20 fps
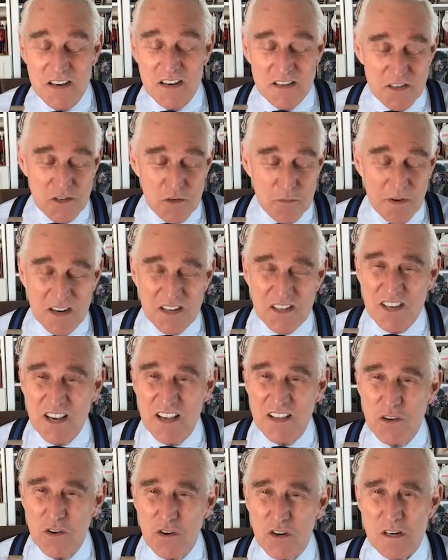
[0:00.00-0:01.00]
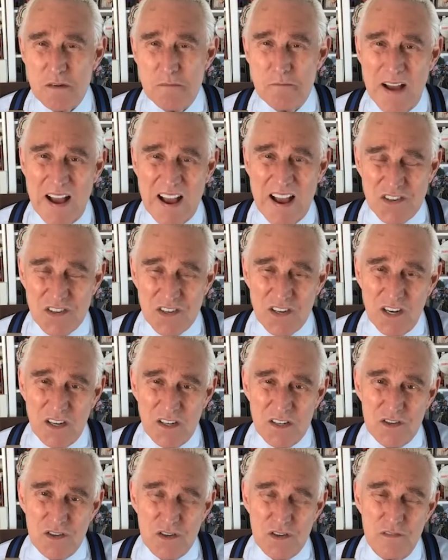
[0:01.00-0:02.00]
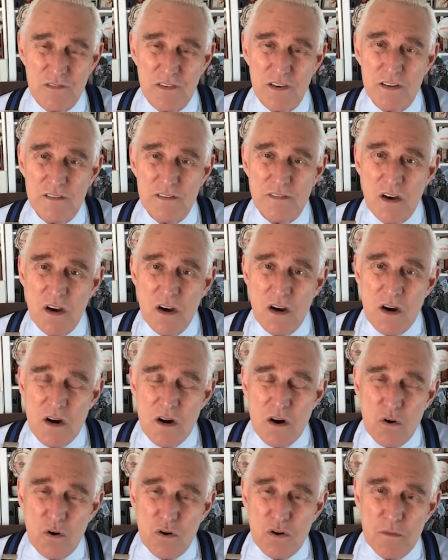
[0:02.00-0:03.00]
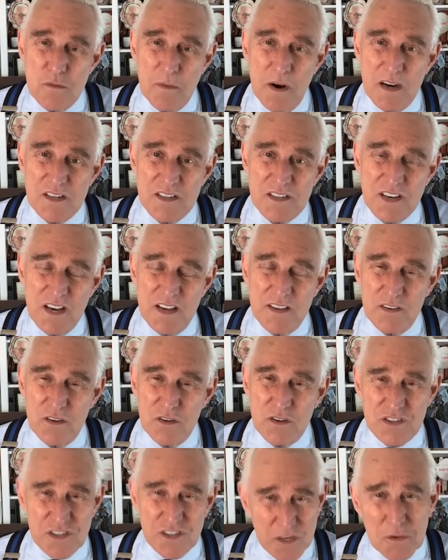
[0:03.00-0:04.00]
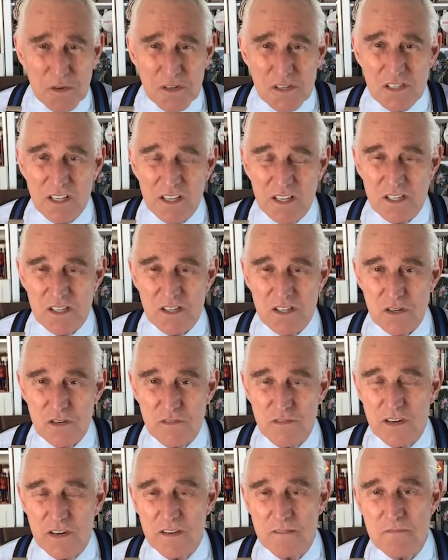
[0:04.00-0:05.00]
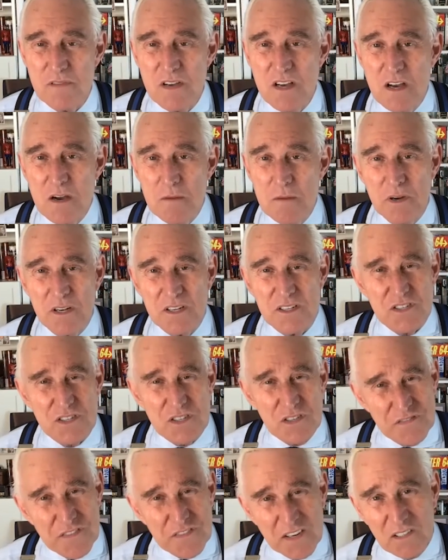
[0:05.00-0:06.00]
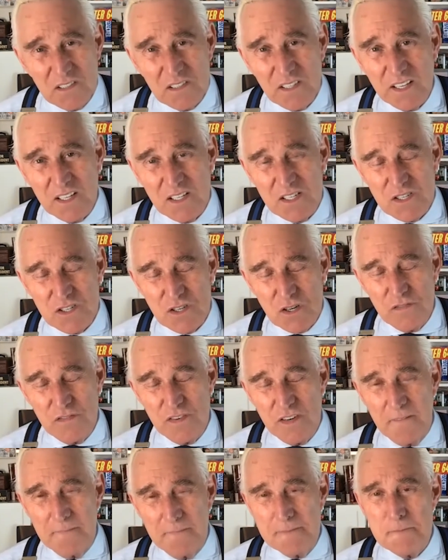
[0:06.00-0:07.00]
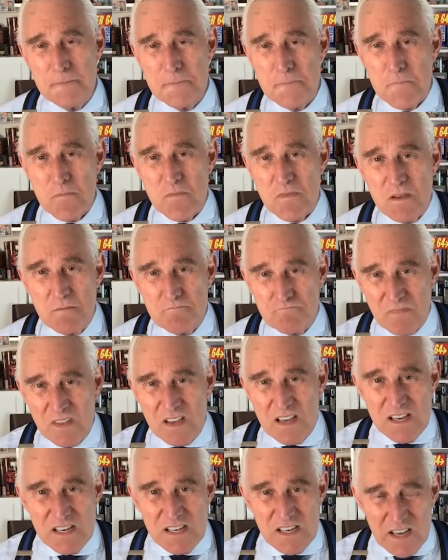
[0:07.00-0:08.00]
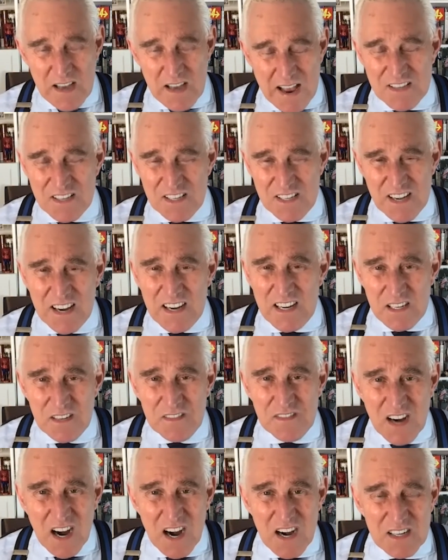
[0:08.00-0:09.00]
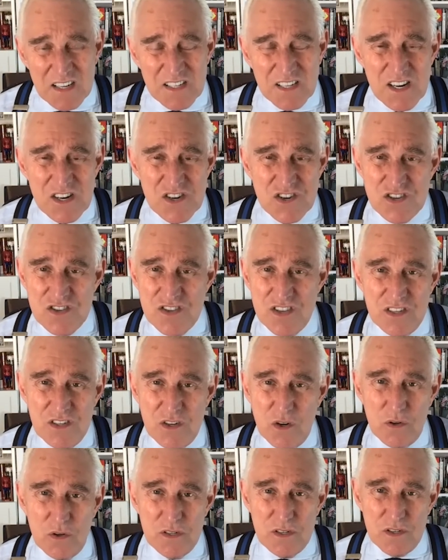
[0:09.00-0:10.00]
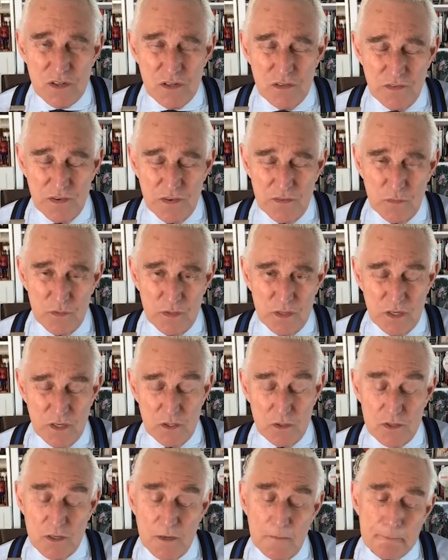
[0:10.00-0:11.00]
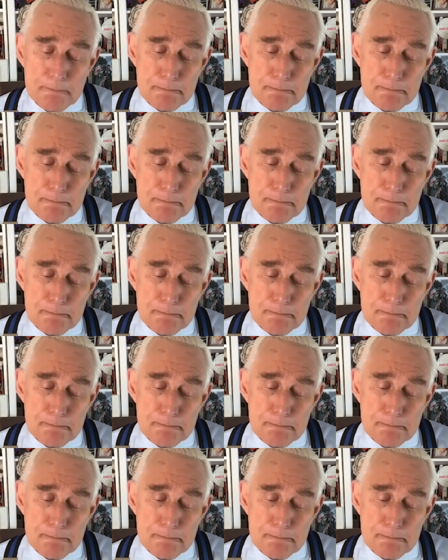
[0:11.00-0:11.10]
You might say that you're a compassionate conservative, or you might say that you're seriously conservative, but severely conservative, it has a negative connotation that no conservative would use.